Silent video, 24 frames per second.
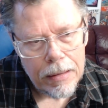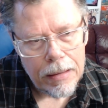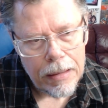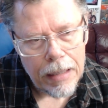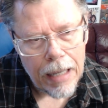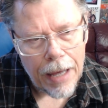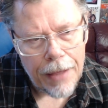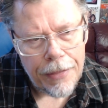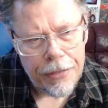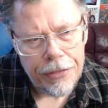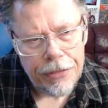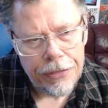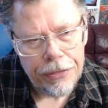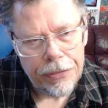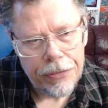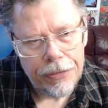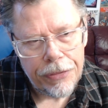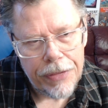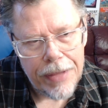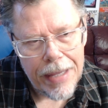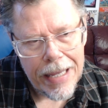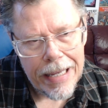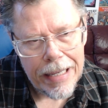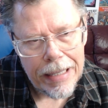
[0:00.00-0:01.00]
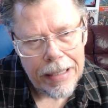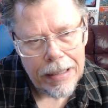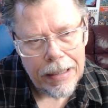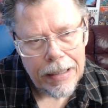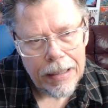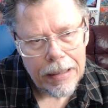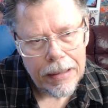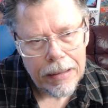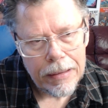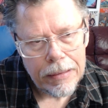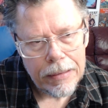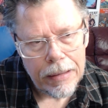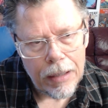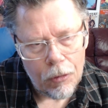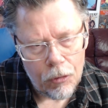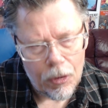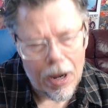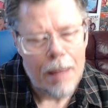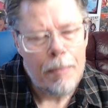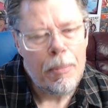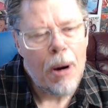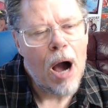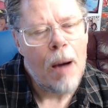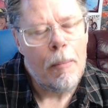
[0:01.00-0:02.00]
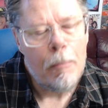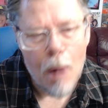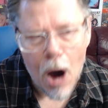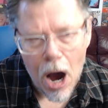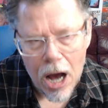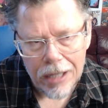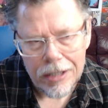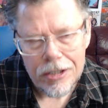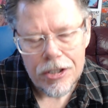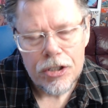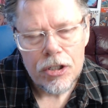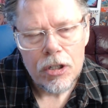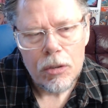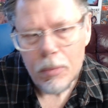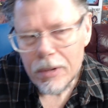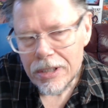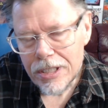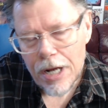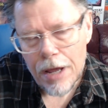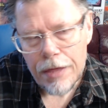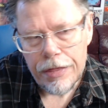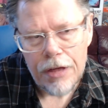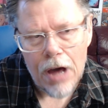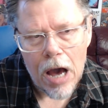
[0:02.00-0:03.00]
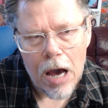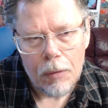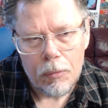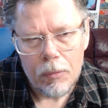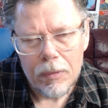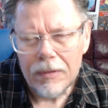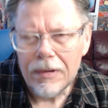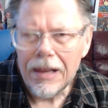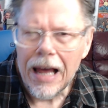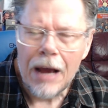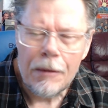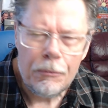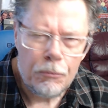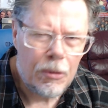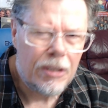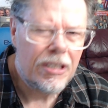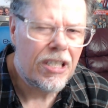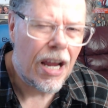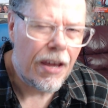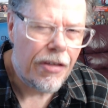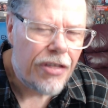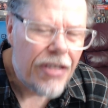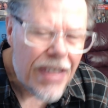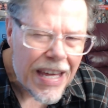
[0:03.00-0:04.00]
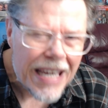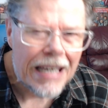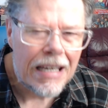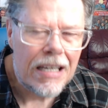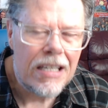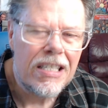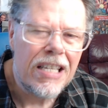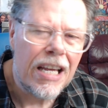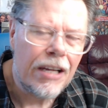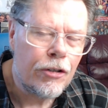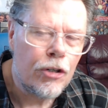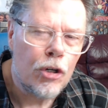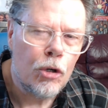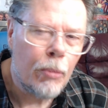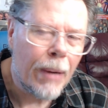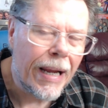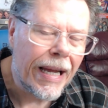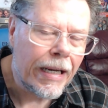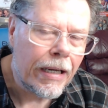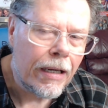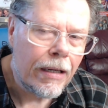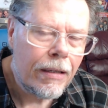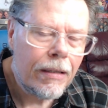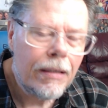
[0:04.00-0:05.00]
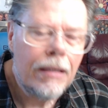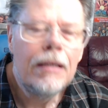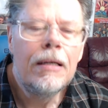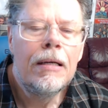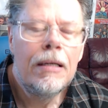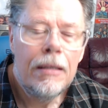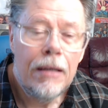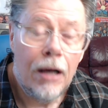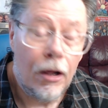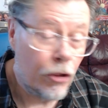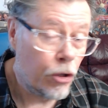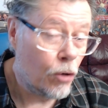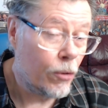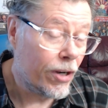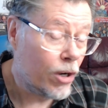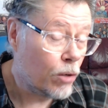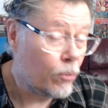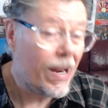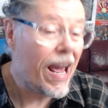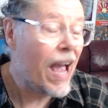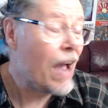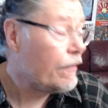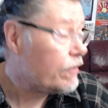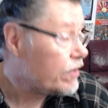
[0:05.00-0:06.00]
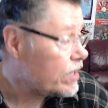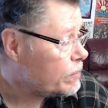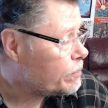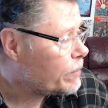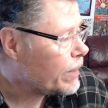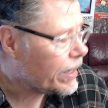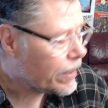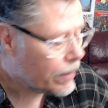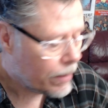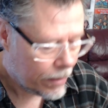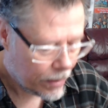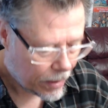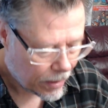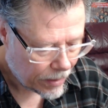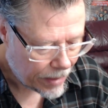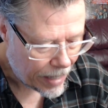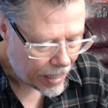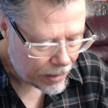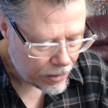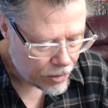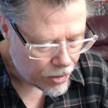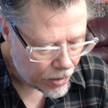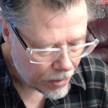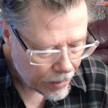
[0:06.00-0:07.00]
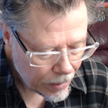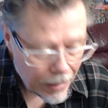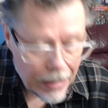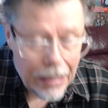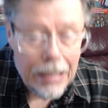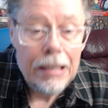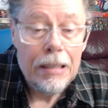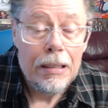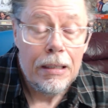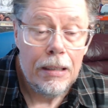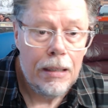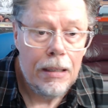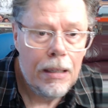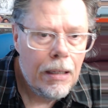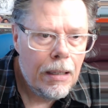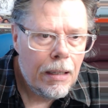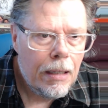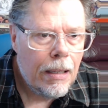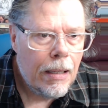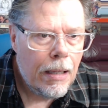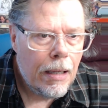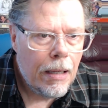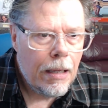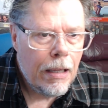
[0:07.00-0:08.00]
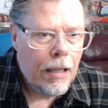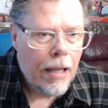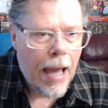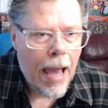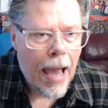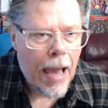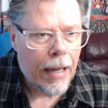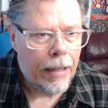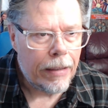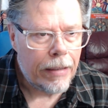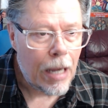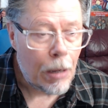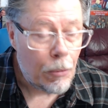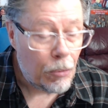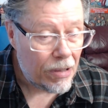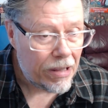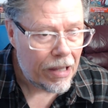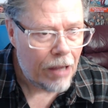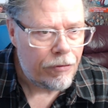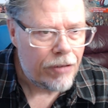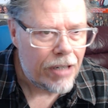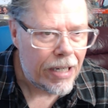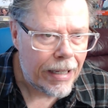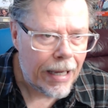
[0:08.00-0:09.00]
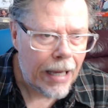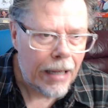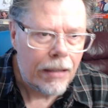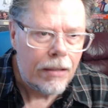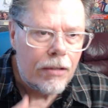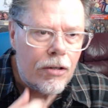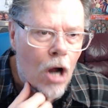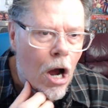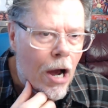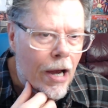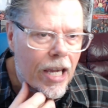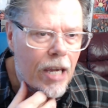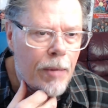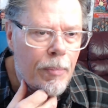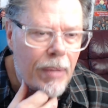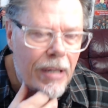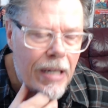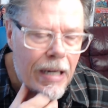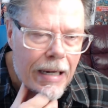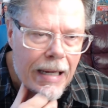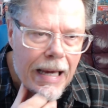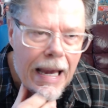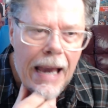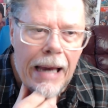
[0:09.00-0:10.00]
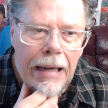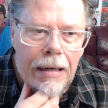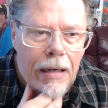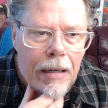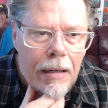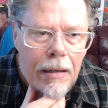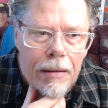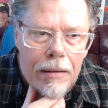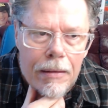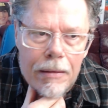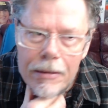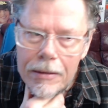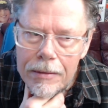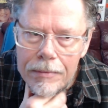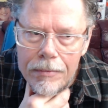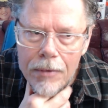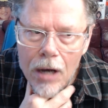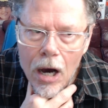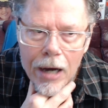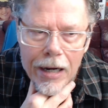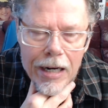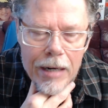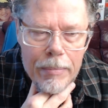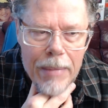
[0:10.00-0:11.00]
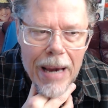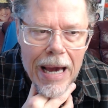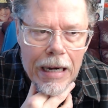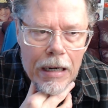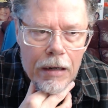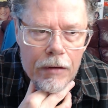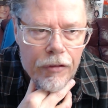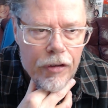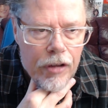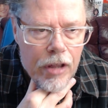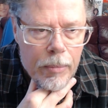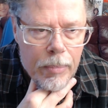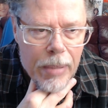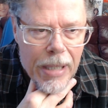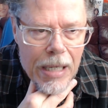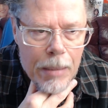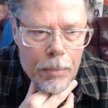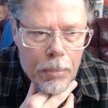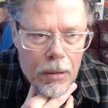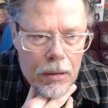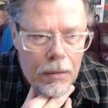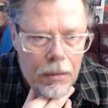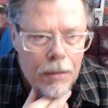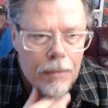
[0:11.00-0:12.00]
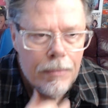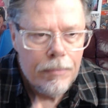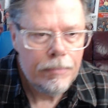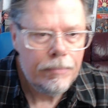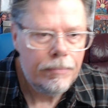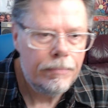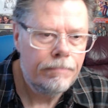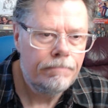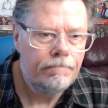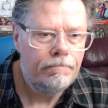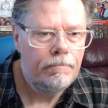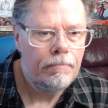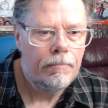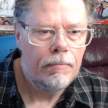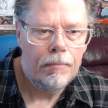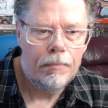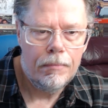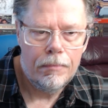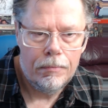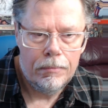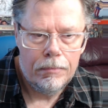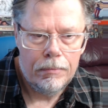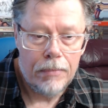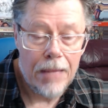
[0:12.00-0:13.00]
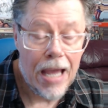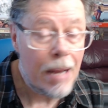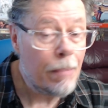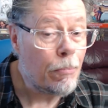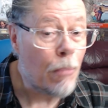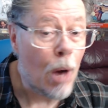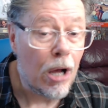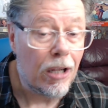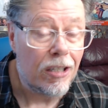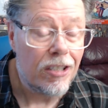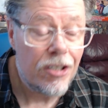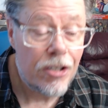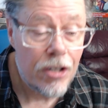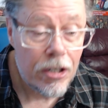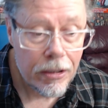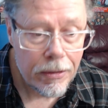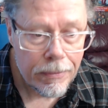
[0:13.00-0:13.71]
think, I bought Monster, which I think is underrated, although I don't have it in my collection. And I would love to get Document again and Automatic for the People and Monster.